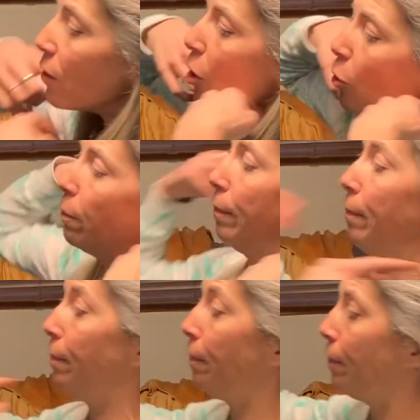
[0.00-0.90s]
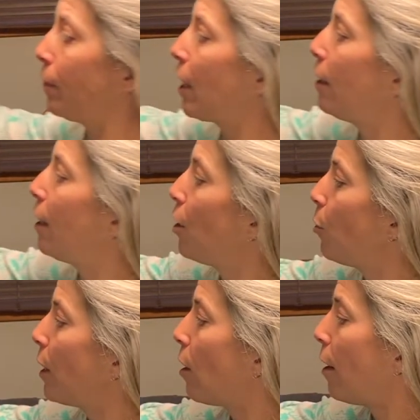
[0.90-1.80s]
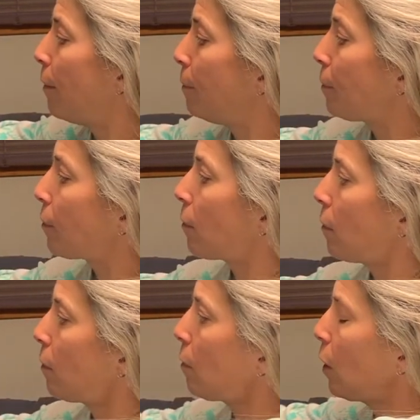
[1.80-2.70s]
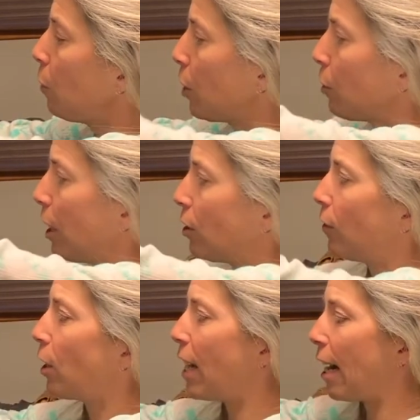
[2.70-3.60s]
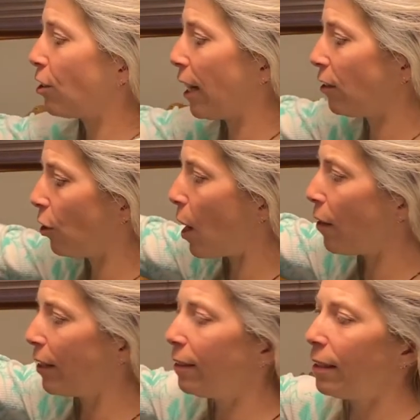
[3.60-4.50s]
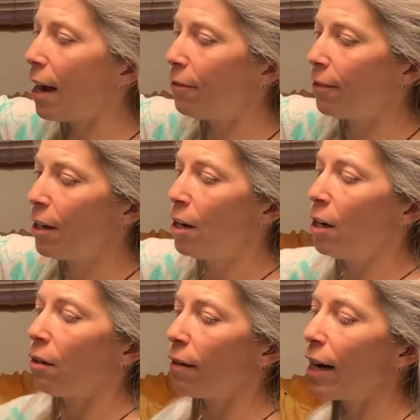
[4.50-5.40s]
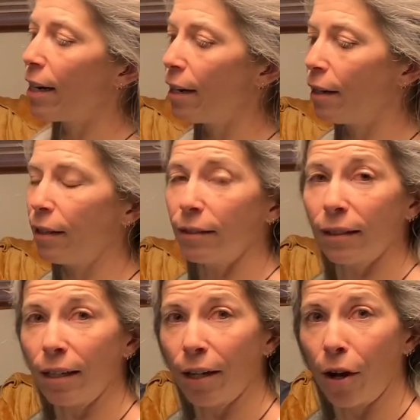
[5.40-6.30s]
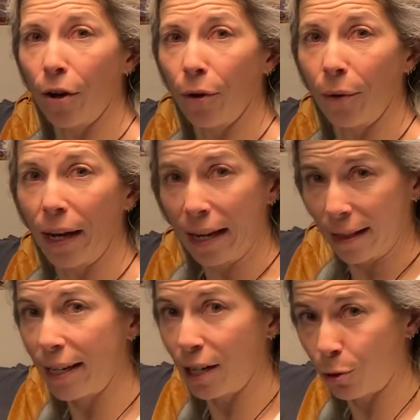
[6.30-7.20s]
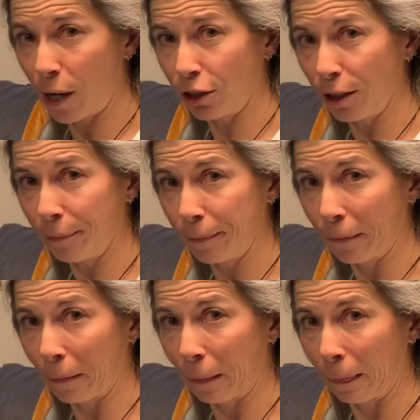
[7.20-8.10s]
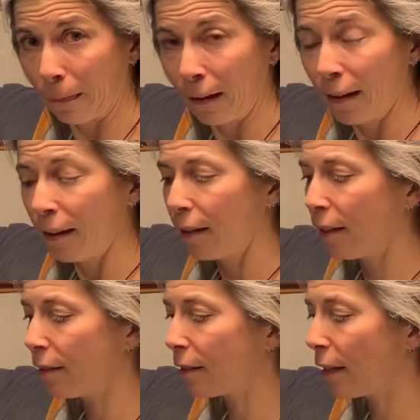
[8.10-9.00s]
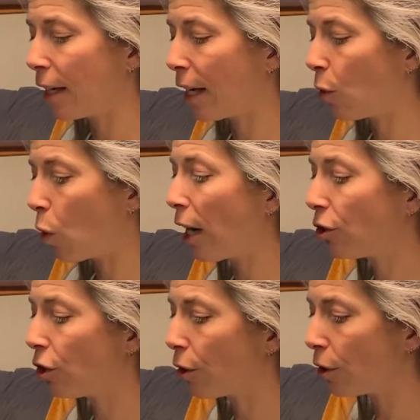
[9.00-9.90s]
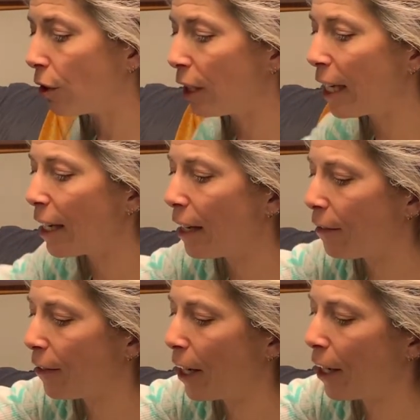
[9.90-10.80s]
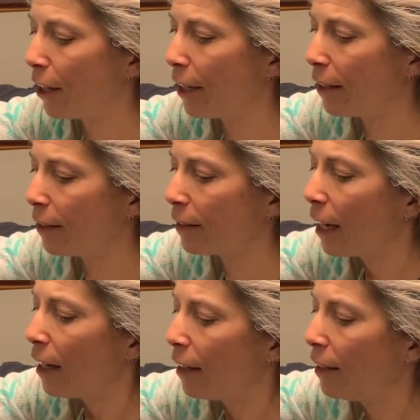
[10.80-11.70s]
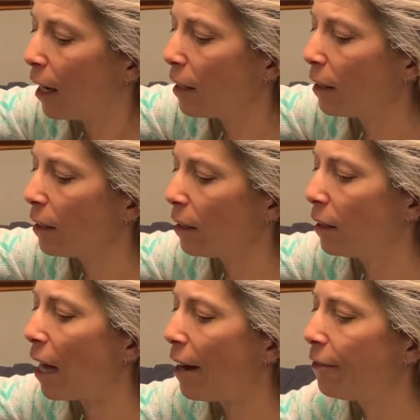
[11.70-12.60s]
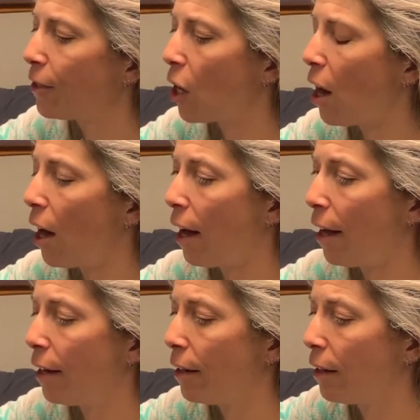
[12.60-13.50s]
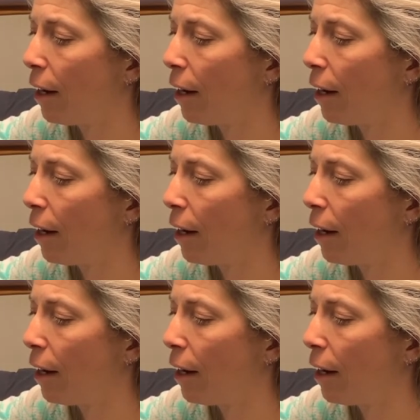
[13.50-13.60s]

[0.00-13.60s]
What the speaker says: so continuing on with the rest of our Tack check. So all this stuff right here is gonna go in the dishwasher. It's gonna get washed thoroughly. If there is gunk left on